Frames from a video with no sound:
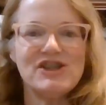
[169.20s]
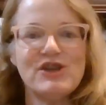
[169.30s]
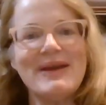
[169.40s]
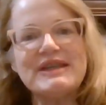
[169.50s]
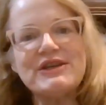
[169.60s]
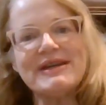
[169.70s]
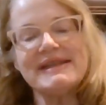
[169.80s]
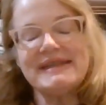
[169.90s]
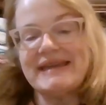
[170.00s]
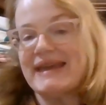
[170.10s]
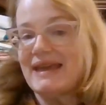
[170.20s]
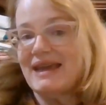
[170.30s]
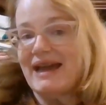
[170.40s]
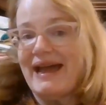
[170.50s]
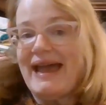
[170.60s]
So as you can
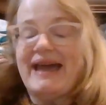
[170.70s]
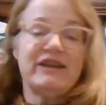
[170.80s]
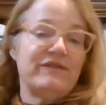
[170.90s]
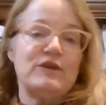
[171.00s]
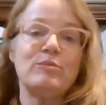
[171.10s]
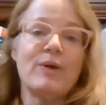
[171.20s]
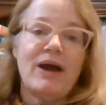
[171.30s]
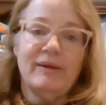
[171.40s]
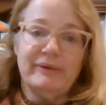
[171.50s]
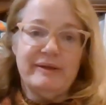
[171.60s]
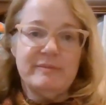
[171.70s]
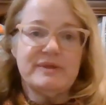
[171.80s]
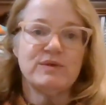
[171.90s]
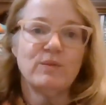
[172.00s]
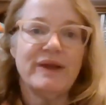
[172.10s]
see, I had a few
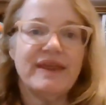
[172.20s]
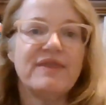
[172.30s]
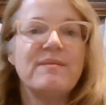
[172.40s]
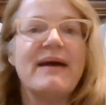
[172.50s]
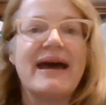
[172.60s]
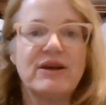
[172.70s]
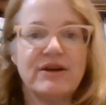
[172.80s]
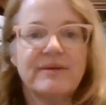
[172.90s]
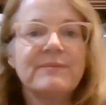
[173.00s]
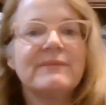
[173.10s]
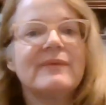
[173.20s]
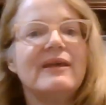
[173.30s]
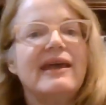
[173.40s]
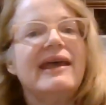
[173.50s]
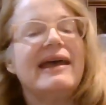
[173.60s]
problems with the pattern.
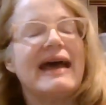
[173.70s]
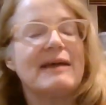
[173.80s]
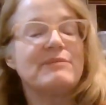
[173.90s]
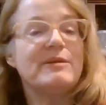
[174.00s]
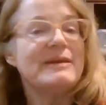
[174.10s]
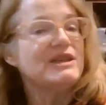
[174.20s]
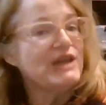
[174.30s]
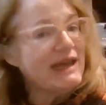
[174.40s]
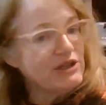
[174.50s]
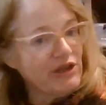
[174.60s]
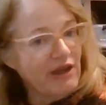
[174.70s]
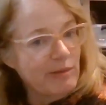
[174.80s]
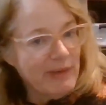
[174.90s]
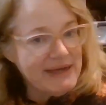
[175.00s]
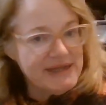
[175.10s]
I'm going to be gentle
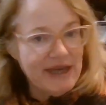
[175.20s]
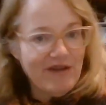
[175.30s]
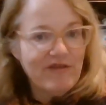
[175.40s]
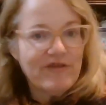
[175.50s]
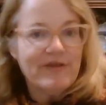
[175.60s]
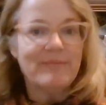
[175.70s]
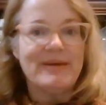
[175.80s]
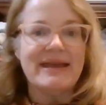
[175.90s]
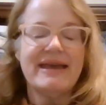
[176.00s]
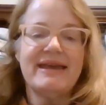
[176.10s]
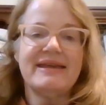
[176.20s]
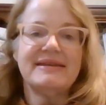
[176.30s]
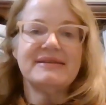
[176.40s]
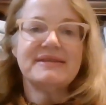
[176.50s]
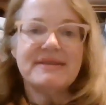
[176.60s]
on myself
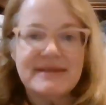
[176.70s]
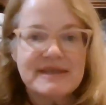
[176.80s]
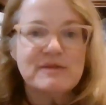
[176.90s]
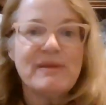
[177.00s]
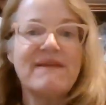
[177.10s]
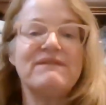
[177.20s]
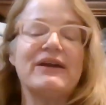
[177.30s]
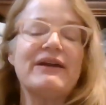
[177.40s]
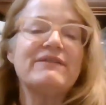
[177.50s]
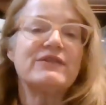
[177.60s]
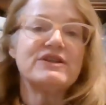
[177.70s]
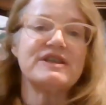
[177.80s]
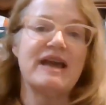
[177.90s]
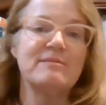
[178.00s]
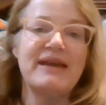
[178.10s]
because this is my very
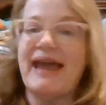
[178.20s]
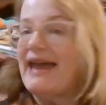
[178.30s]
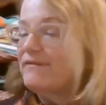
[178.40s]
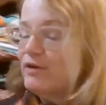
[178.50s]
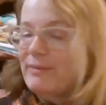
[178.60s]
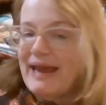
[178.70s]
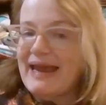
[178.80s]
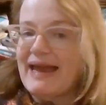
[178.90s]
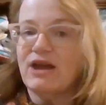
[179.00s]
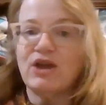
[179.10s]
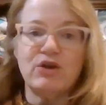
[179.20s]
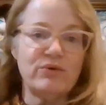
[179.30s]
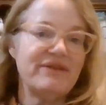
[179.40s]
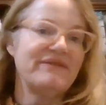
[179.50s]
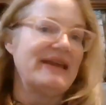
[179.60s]
first time to ever make a
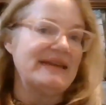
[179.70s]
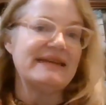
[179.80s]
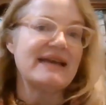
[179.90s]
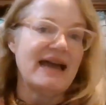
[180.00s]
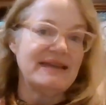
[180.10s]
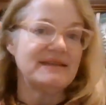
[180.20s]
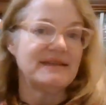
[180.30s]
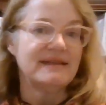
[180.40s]
coat of any kind.